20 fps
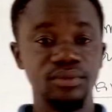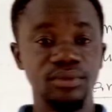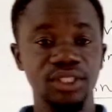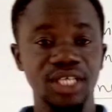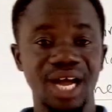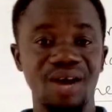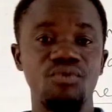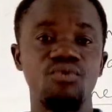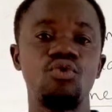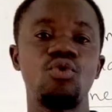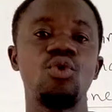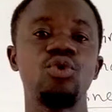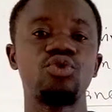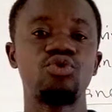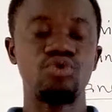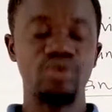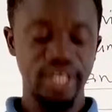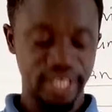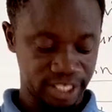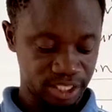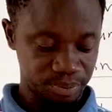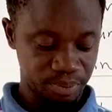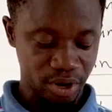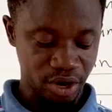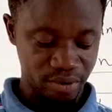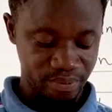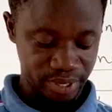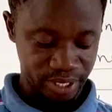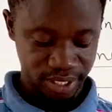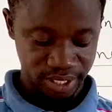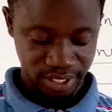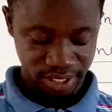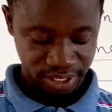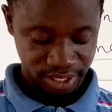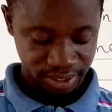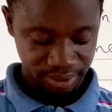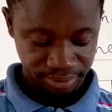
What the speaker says: I will go through the experiment.